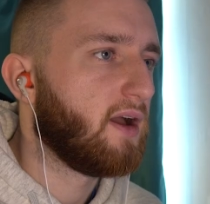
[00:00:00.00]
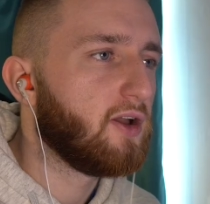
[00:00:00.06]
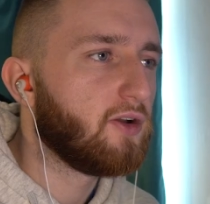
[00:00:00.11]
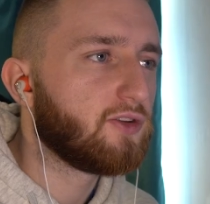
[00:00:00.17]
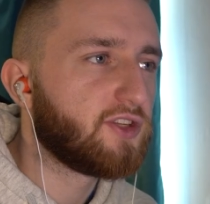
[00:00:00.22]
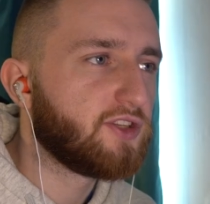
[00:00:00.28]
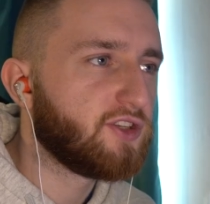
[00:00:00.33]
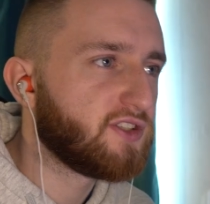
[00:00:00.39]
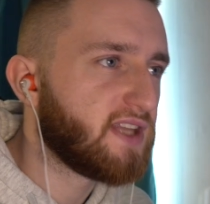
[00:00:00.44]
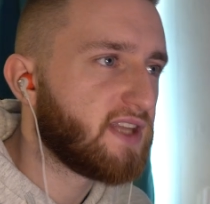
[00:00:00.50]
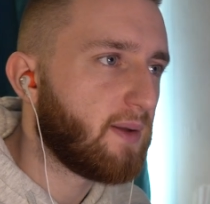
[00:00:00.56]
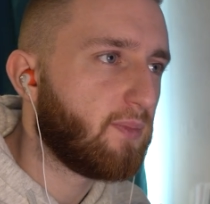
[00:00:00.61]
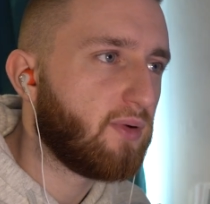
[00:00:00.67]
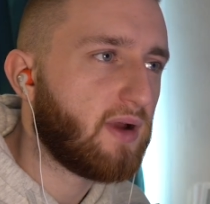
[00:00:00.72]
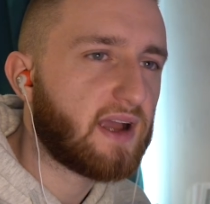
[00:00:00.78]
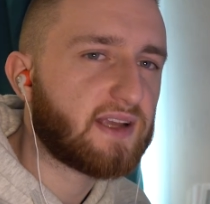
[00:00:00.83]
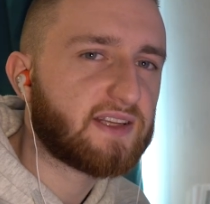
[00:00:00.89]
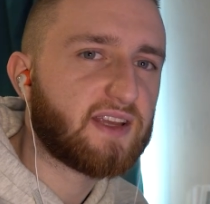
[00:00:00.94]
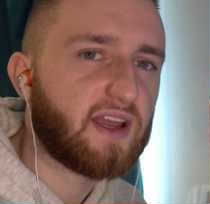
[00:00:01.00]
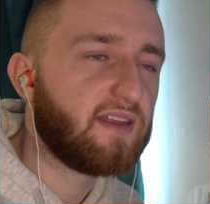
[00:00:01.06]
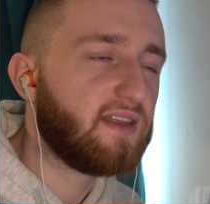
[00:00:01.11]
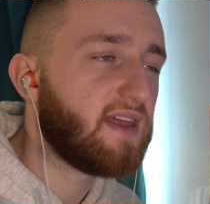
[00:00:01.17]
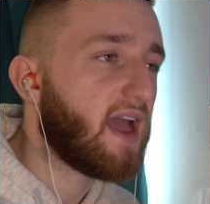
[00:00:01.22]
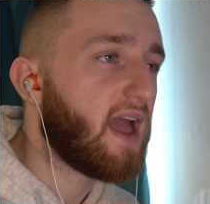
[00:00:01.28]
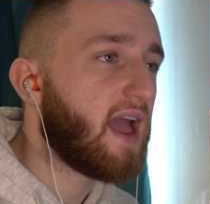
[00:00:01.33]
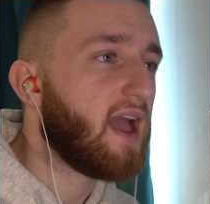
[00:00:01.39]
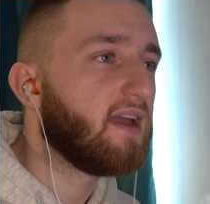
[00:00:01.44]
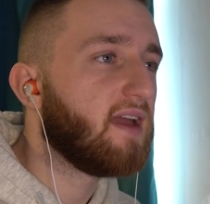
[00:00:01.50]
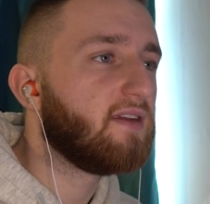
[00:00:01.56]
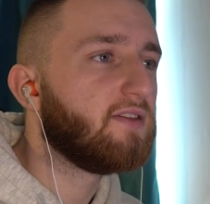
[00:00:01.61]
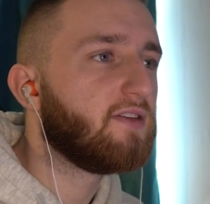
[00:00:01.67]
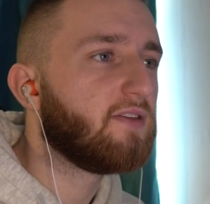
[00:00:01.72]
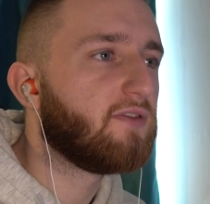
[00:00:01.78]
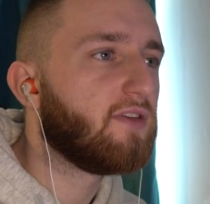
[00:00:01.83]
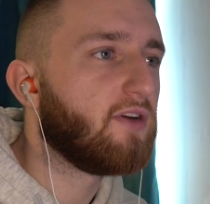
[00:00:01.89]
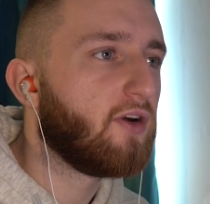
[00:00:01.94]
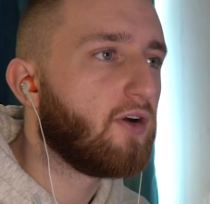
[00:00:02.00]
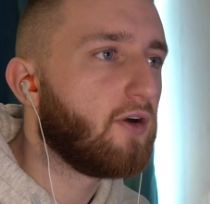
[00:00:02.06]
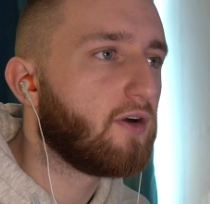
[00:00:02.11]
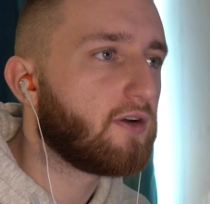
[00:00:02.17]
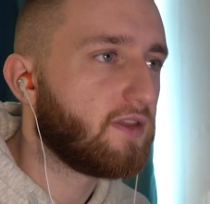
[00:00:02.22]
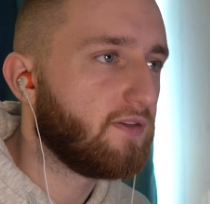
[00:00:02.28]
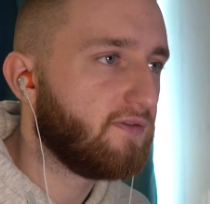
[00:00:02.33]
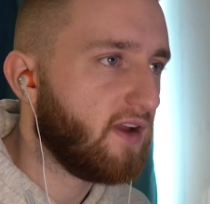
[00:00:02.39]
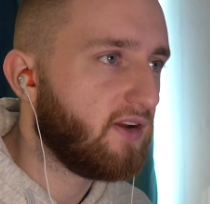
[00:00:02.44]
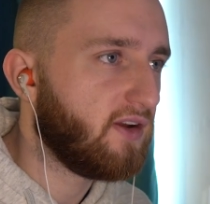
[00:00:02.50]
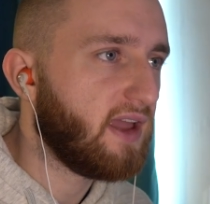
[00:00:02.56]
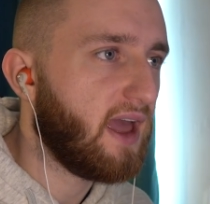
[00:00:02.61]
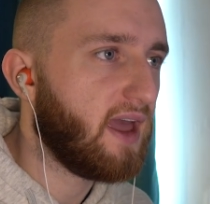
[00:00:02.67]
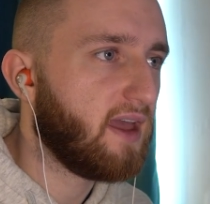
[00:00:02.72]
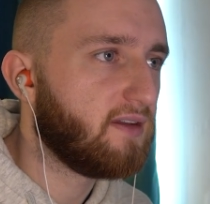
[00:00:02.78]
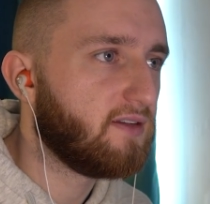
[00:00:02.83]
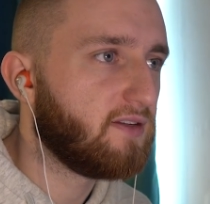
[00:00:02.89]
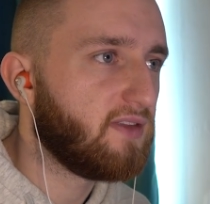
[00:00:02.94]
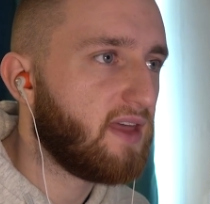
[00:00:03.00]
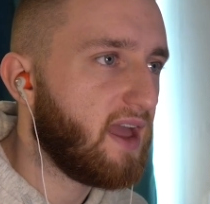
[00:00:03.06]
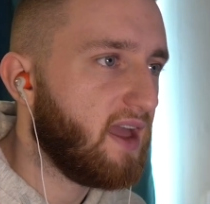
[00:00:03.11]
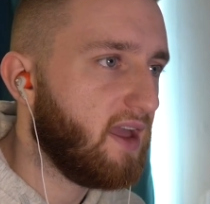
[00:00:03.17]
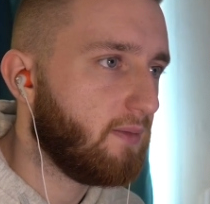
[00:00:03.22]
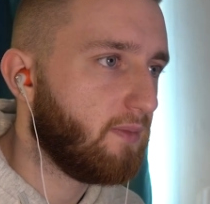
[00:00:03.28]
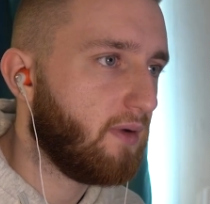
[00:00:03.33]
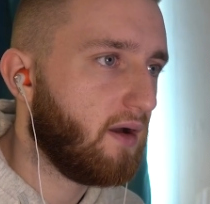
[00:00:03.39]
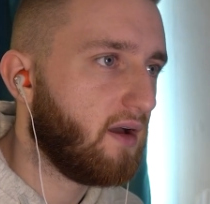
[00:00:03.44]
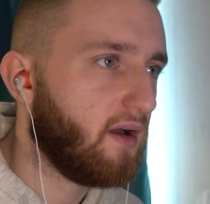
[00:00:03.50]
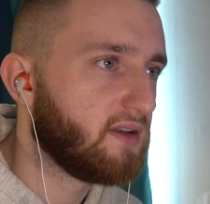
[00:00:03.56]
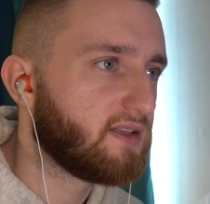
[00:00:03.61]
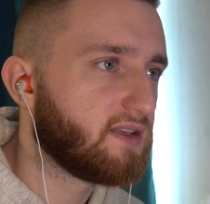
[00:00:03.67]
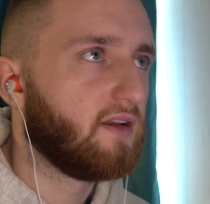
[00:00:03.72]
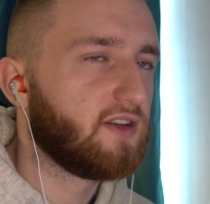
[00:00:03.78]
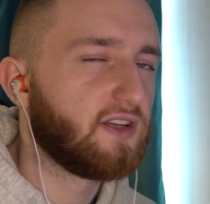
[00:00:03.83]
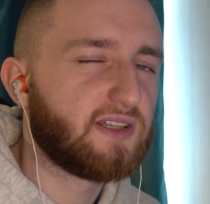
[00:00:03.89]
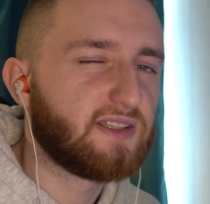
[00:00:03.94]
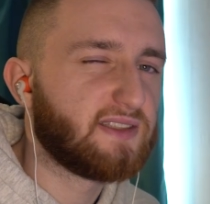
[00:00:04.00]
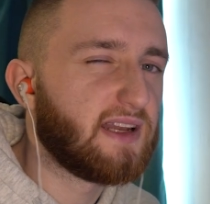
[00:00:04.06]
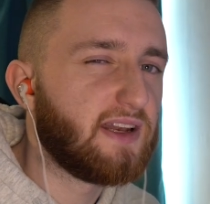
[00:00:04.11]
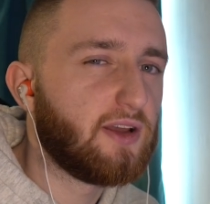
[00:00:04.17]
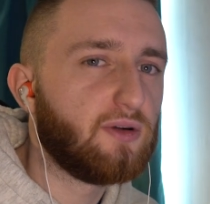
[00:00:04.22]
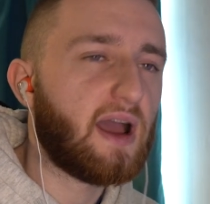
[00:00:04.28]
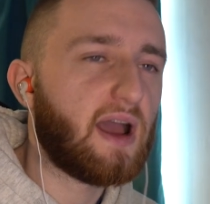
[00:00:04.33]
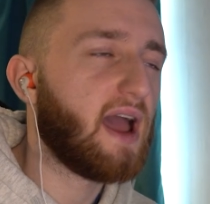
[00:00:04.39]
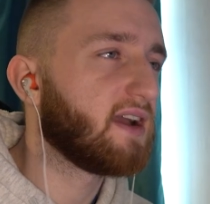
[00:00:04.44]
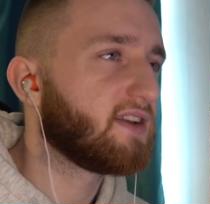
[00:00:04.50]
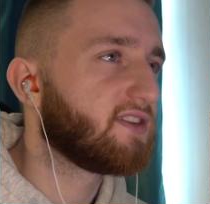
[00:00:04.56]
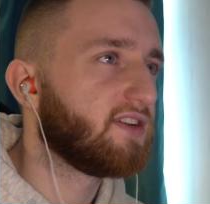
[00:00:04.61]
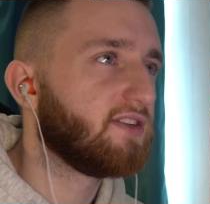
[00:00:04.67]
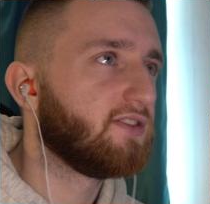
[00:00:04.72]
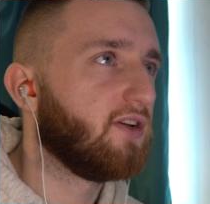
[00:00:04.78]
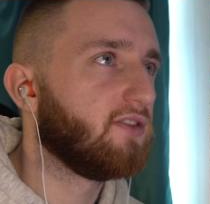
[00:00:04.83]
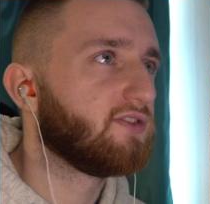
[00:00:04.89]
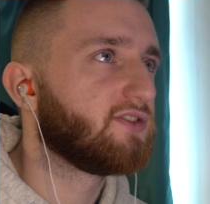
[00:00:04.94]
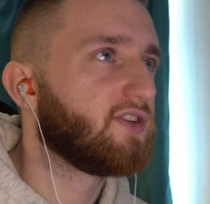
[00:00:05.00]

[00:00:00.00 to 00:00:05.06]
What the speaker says: I also used that brass at the end of the hook, the very end of the 8 bars, just as a little accent on